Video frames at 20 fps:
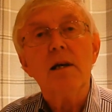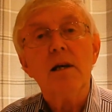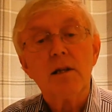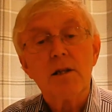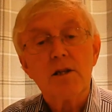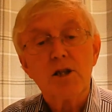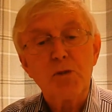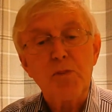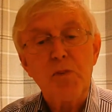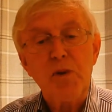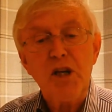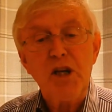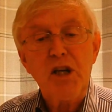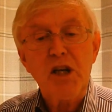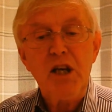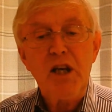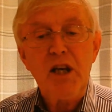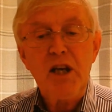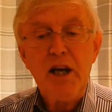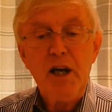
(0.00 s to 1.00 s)

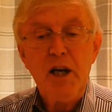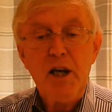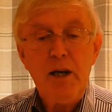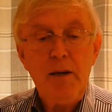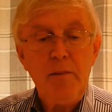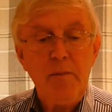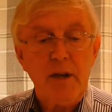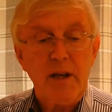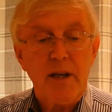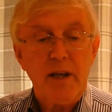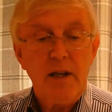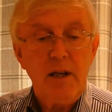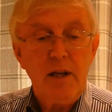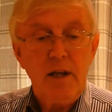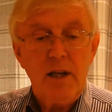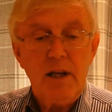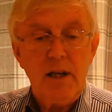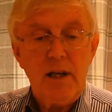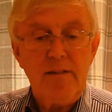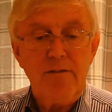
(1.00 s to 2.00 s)
Speaking calmly,
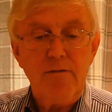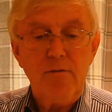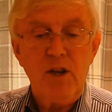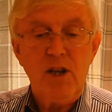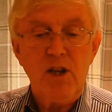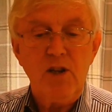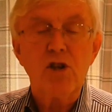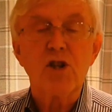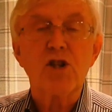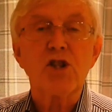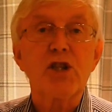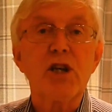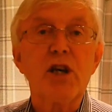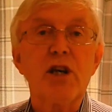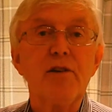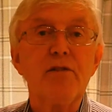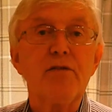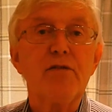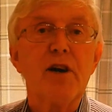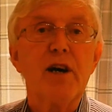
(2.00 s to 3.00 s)
even when you're
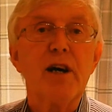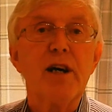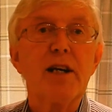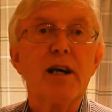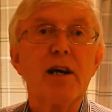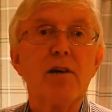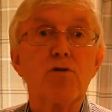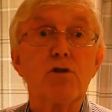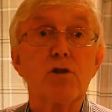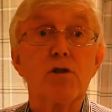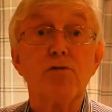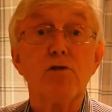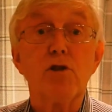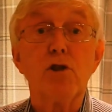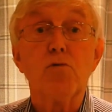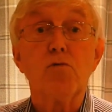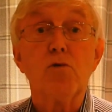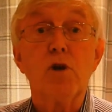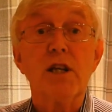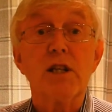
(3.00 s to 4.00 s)
terrified out of
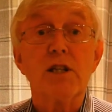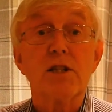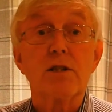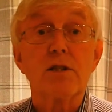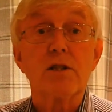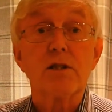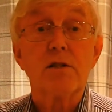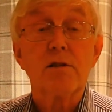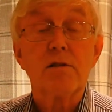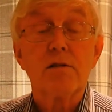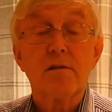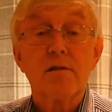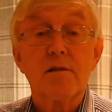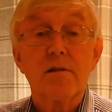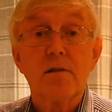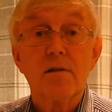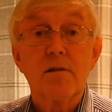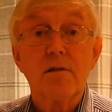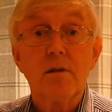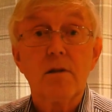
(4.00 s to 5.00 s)
your wits.
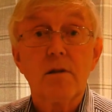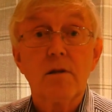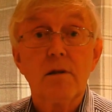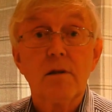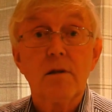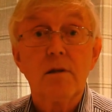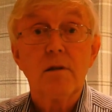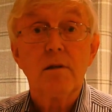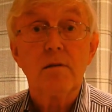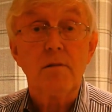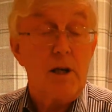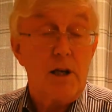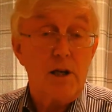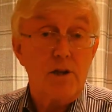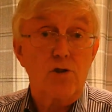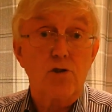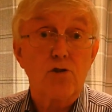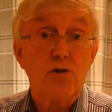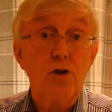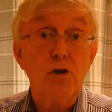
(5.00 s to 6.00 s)
Well,
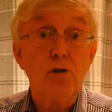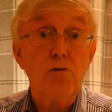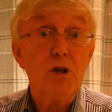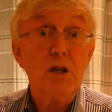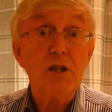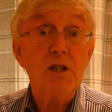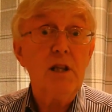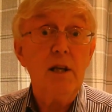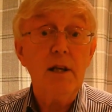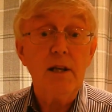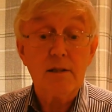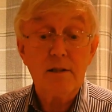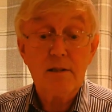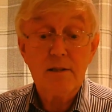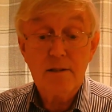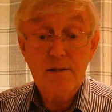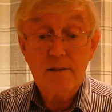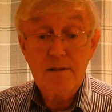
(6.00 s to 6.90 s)
that's true, isn't it?